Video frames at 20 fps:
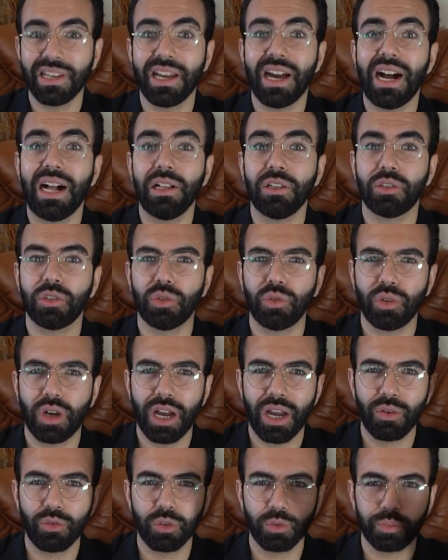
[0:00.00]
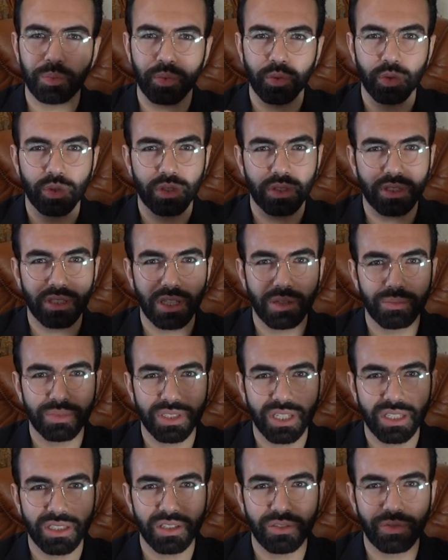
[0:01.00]
Also, I will put some
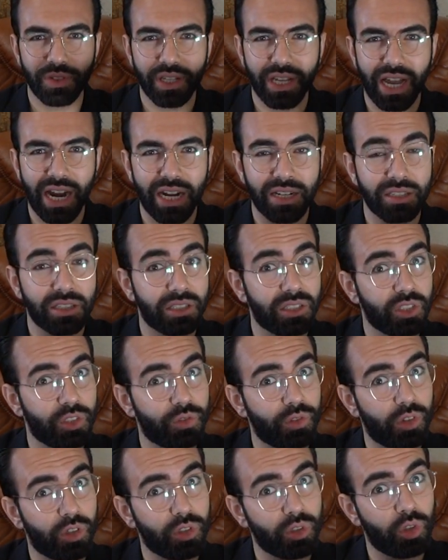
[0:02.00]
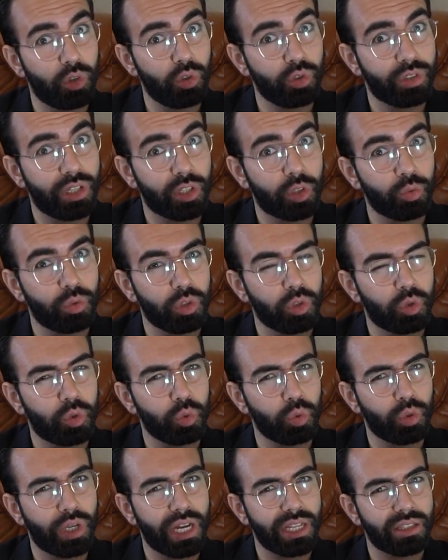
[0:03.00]
scientific articles for those that want
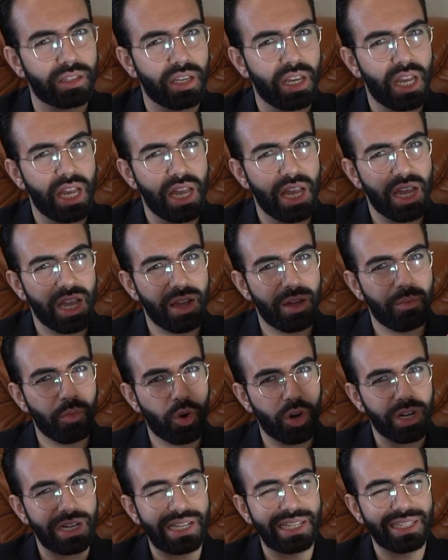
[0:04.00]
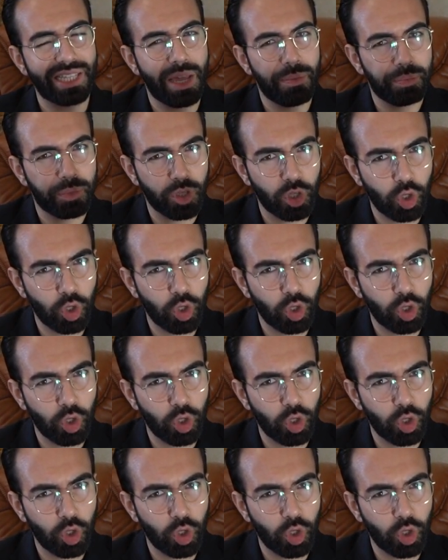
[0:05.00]
to get a more in-depth